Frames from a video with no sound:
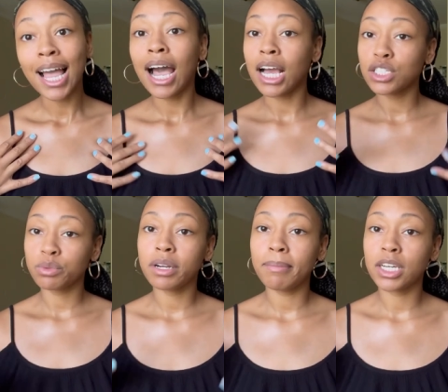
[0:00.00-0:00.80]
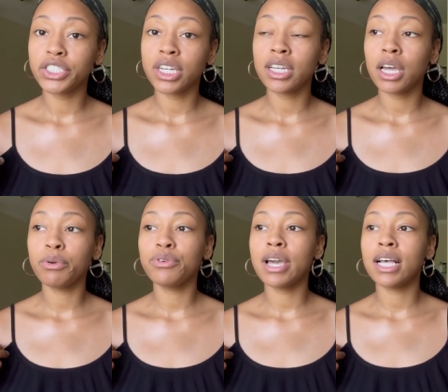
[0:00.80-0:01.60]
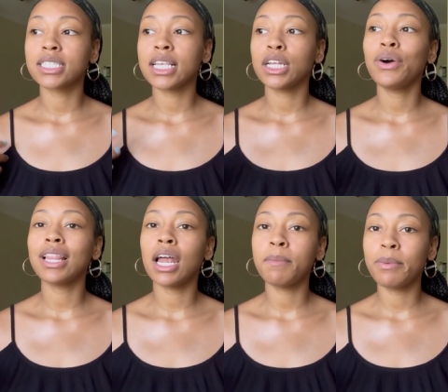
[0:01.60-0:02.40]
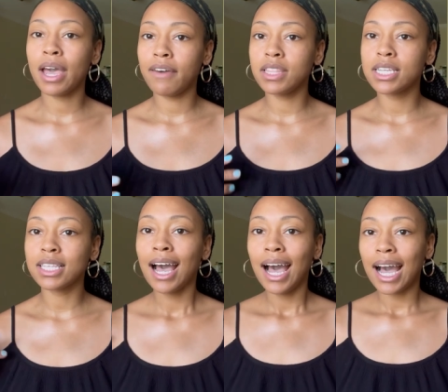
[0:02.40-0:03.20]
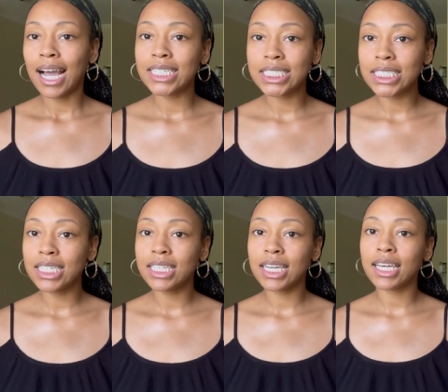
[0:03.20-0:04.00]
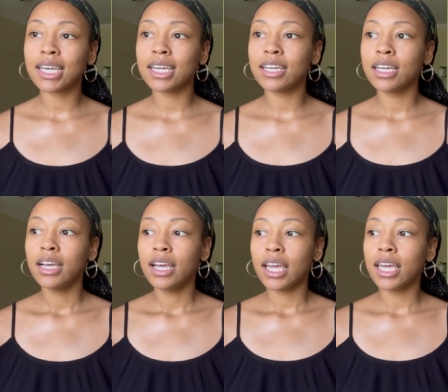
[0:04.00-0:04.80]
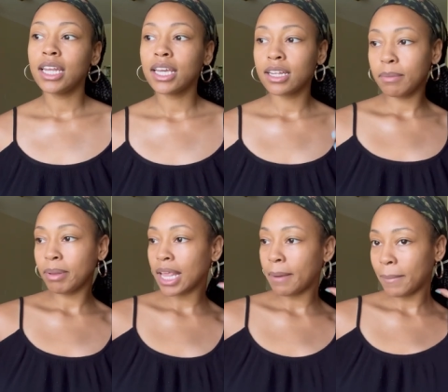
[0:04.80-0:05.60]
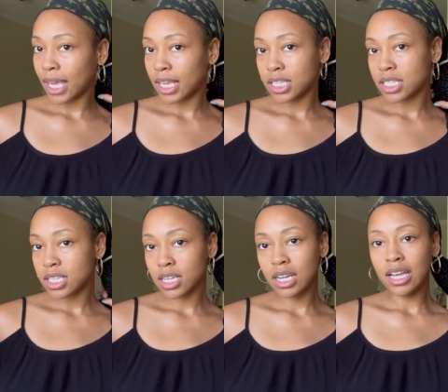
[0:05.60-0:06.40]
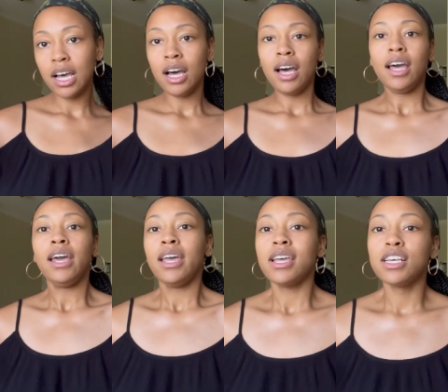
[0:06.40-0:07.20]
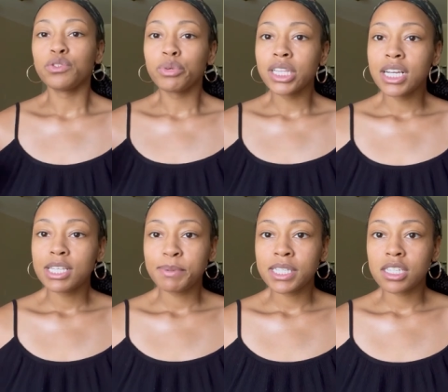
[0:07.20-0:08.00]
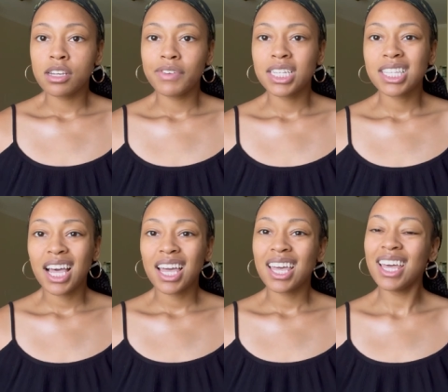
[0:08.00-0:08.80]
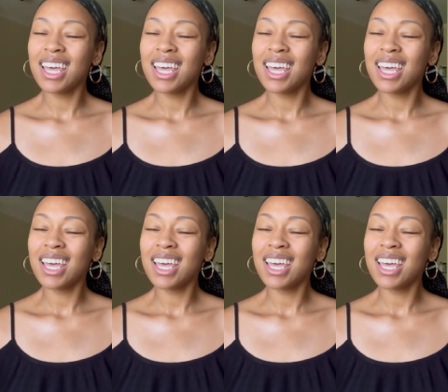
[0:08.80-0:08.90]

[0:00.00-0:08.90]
I just want to share that with you guys, because I know a lot of people have this idea that eating plant-based is really expensive, and it's like,